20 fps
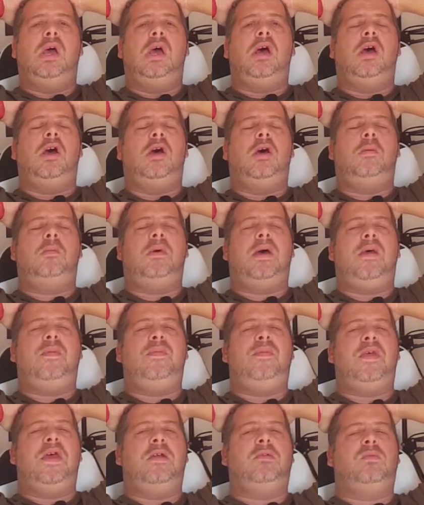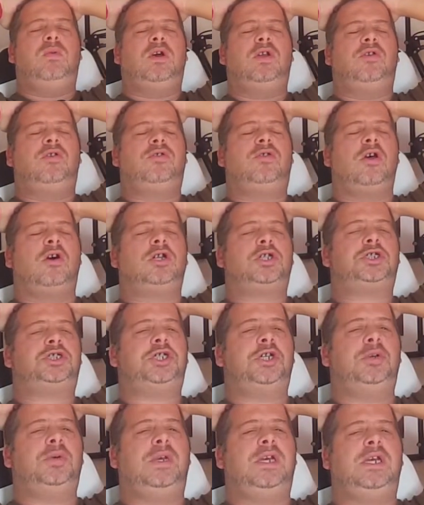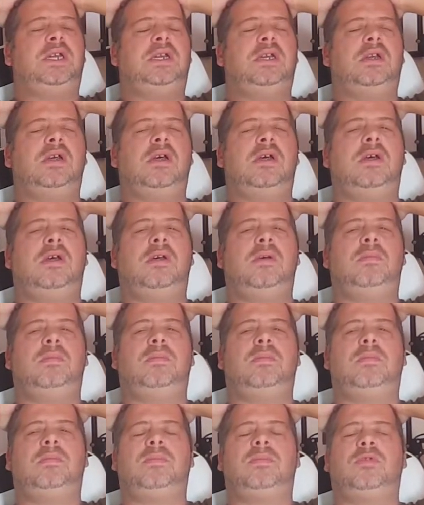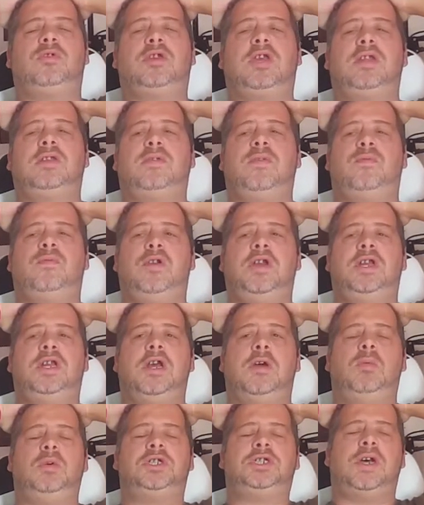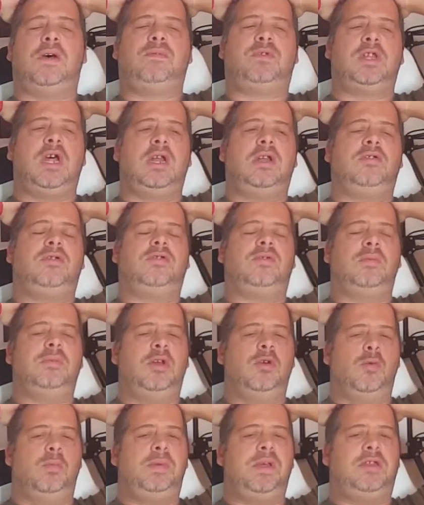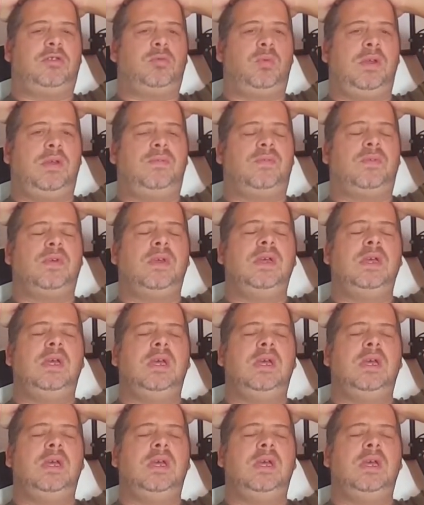And then we're going to start shooting Schizophrenia, which I've done some little bits with.